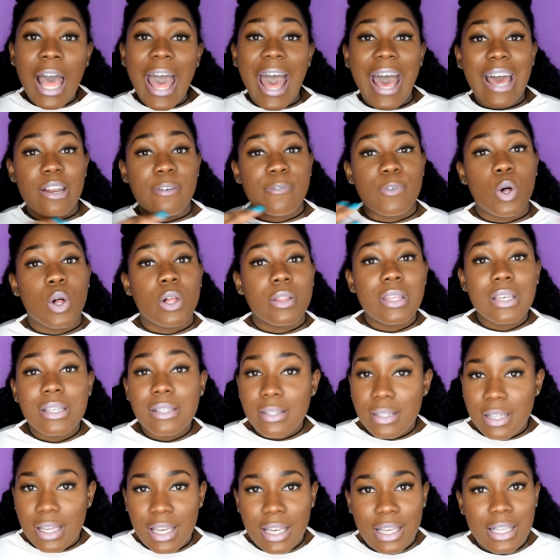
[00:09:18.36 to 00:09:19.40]
Out of all these
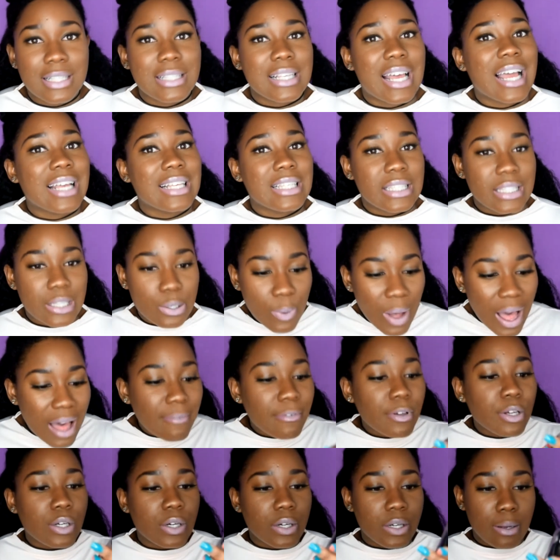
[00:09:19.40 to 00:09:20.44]
things, I still have
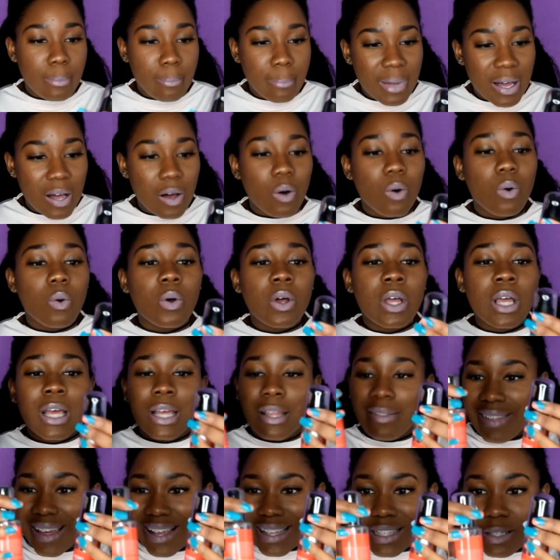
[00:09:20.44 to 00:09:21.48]
a good amount
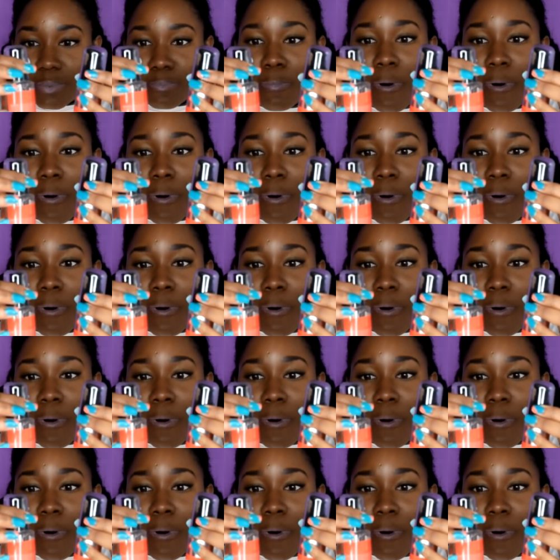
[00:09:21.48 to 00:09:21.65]
that's